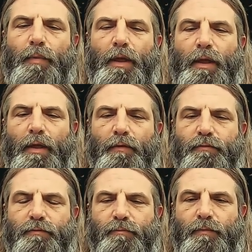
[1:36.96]

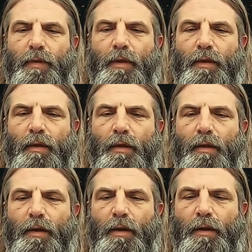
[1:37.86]
It's
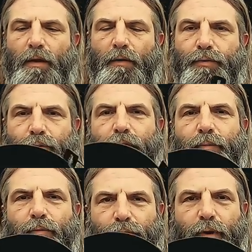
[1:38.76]

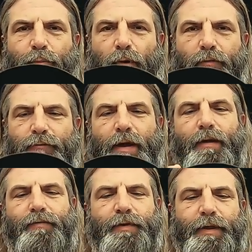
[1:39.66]

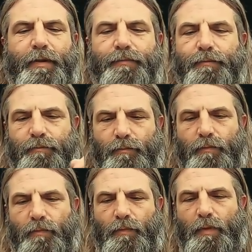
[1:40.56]
3.5 in depth.
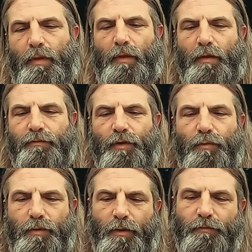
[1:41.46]

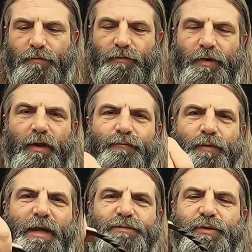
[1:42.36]
So this is enough
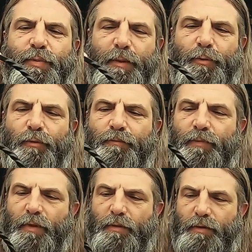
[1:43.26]
for like 2 people.
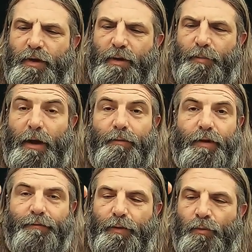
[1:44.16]
Cook a pot,
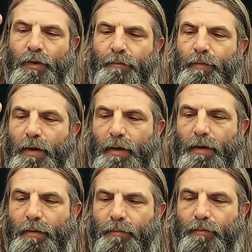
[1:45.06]
definitely one.
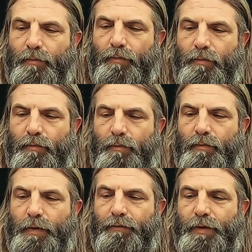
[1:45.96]

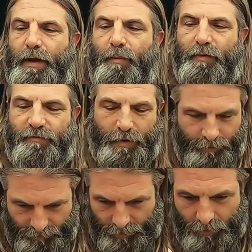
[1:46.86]
Definitely got my
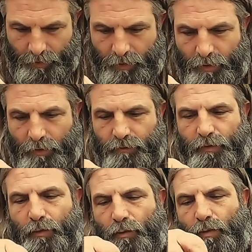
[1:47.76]
size.
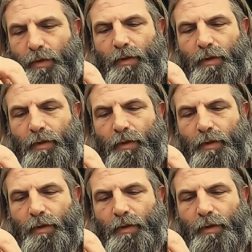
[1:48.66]
So